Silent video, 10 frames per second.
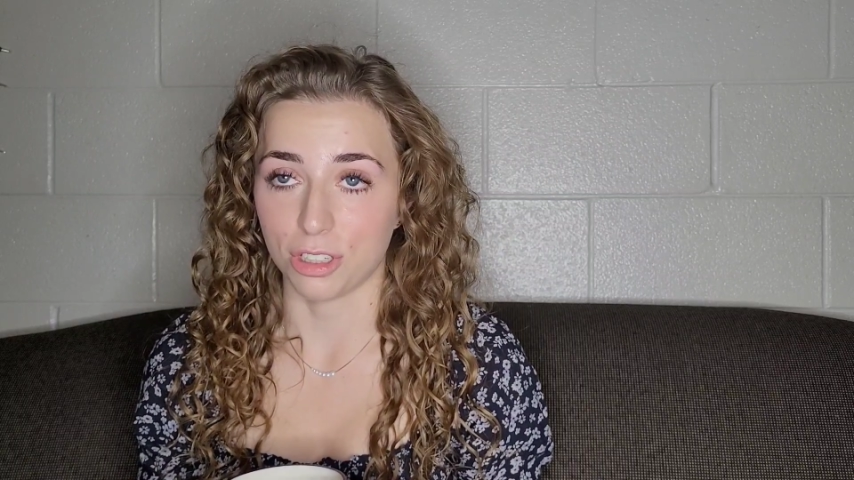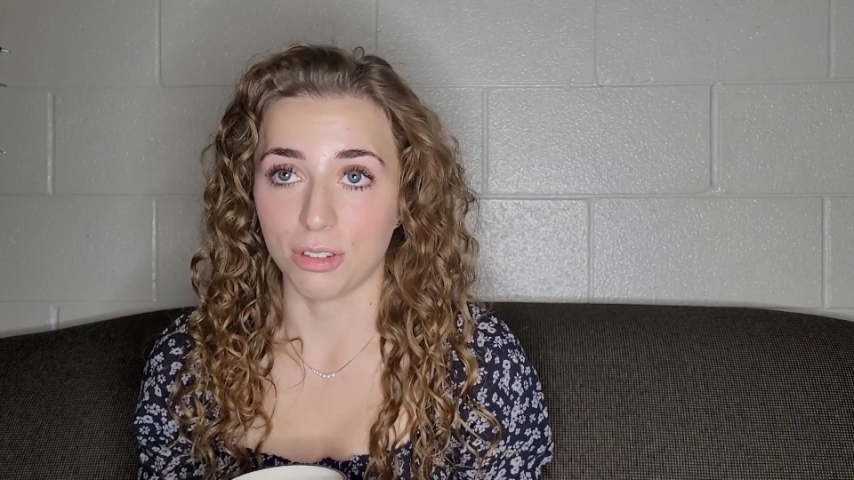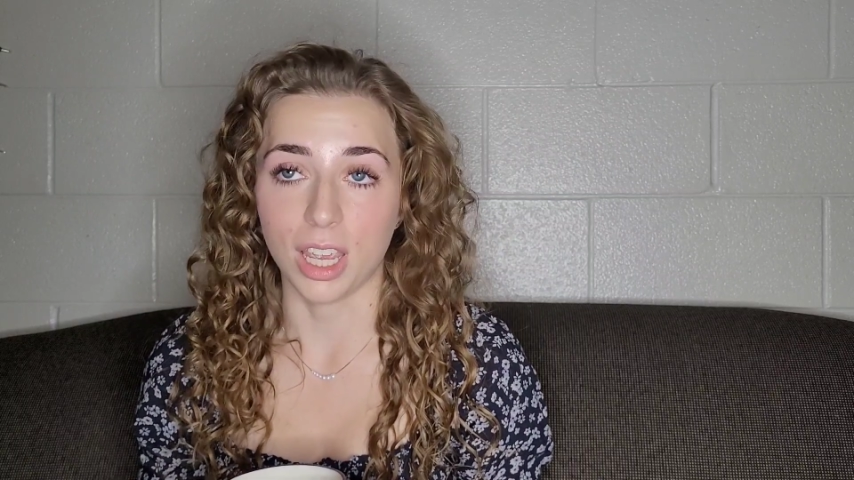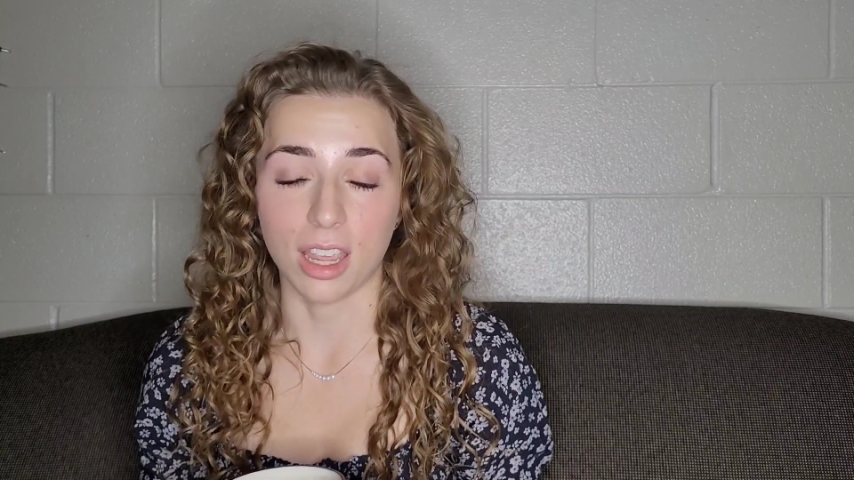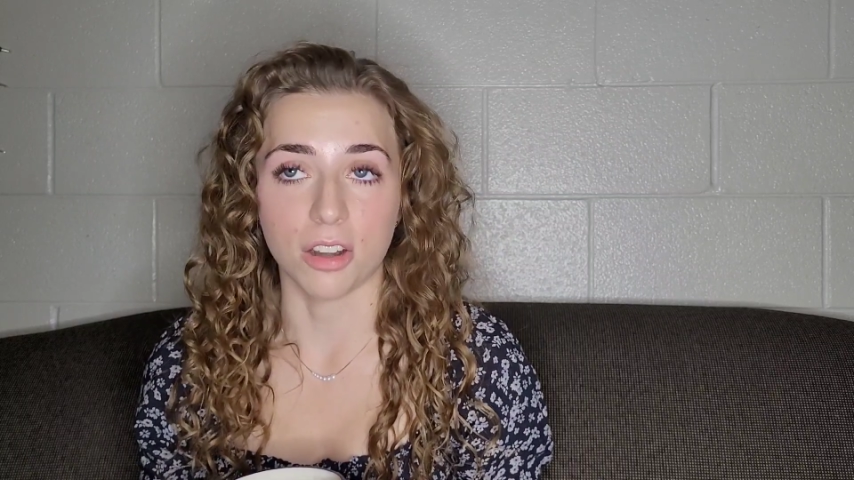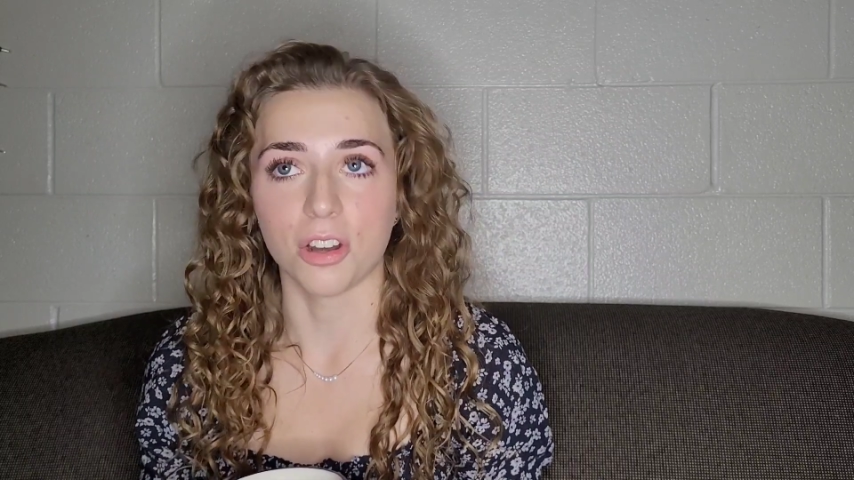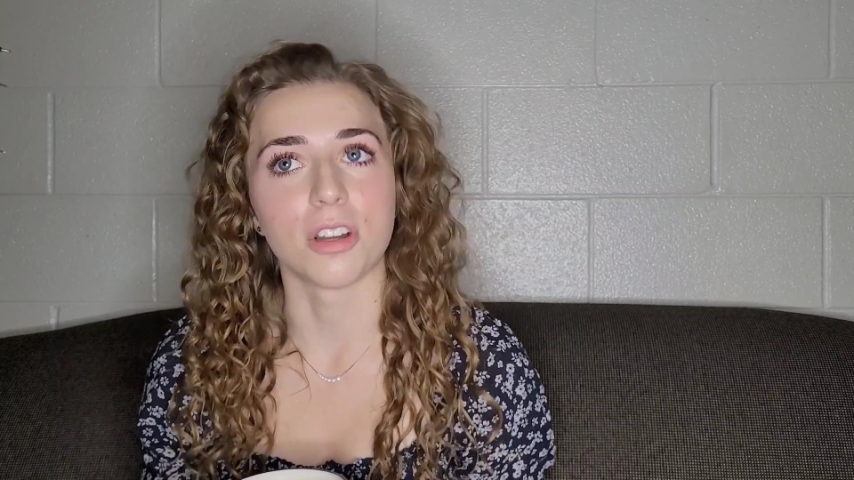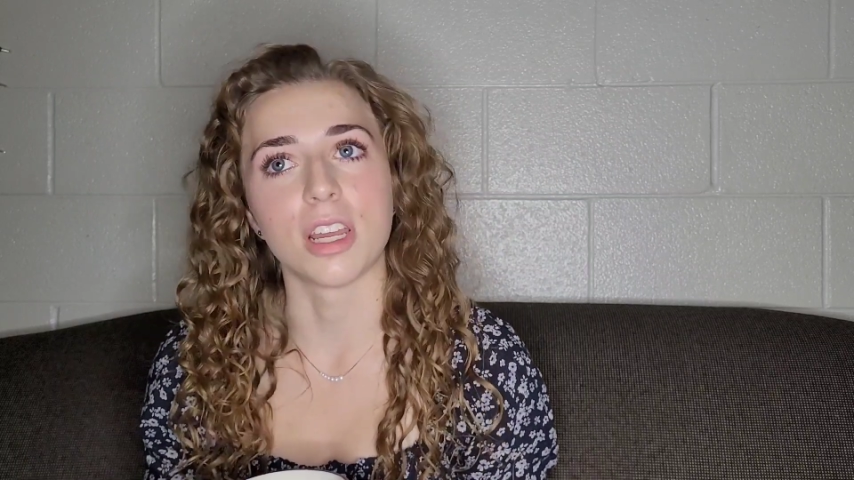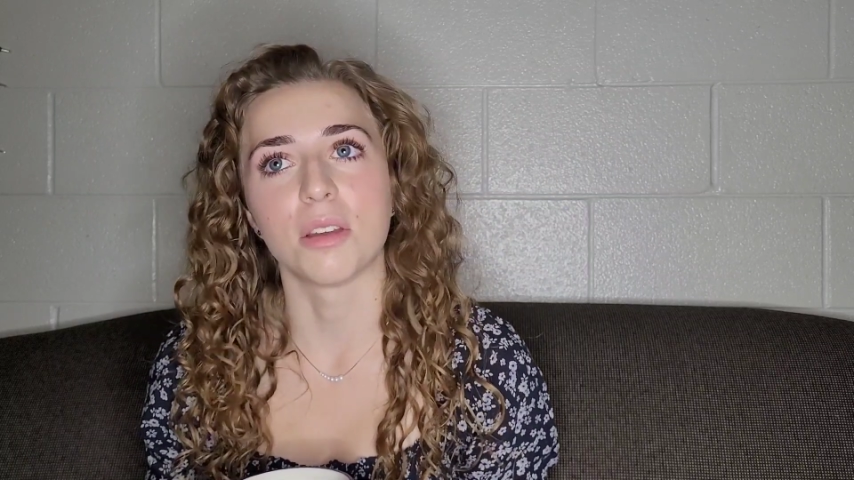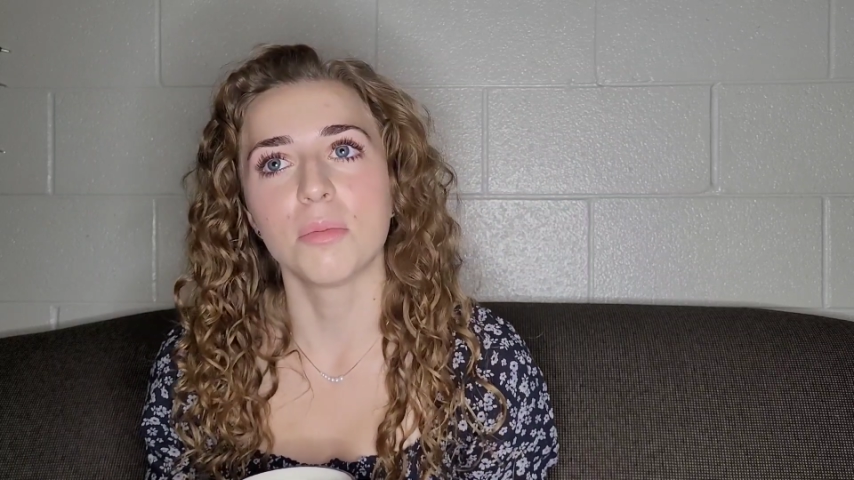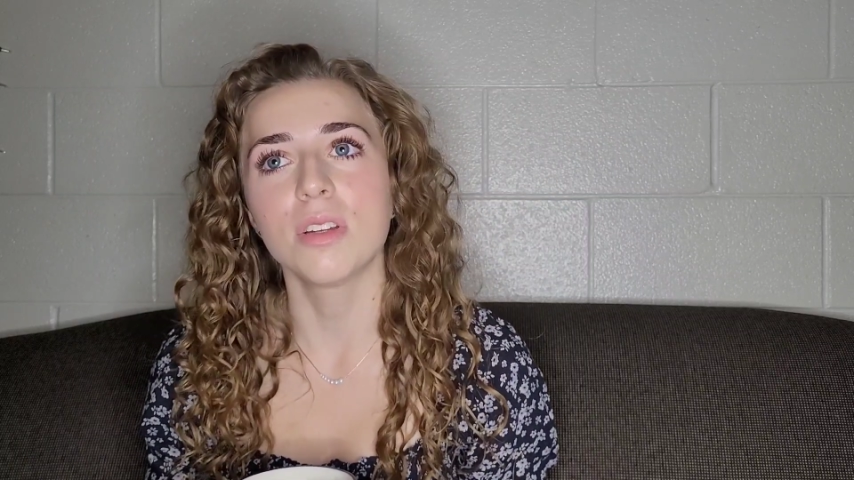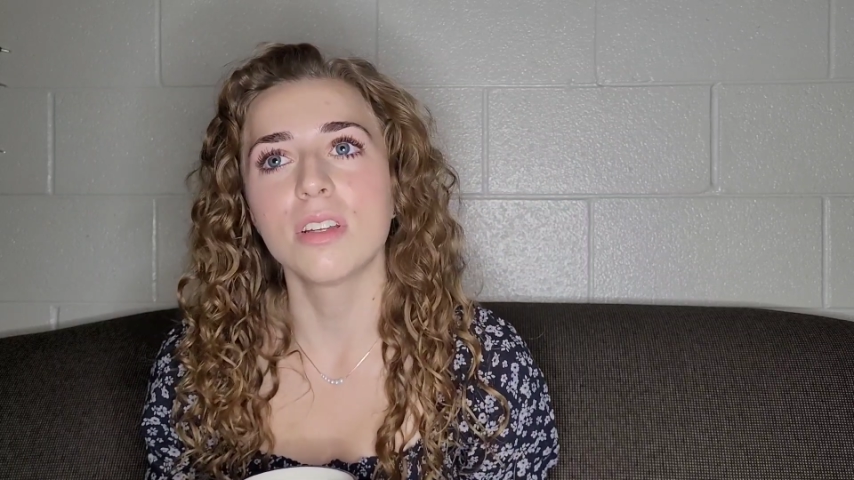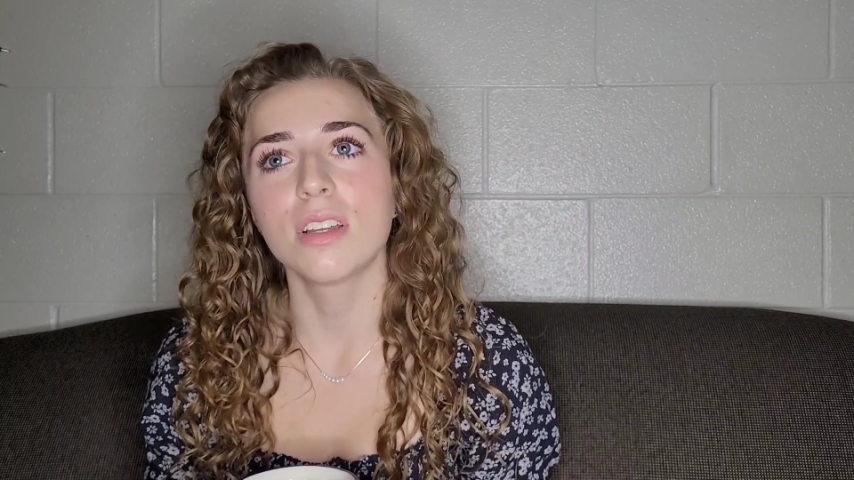you can't hurt him.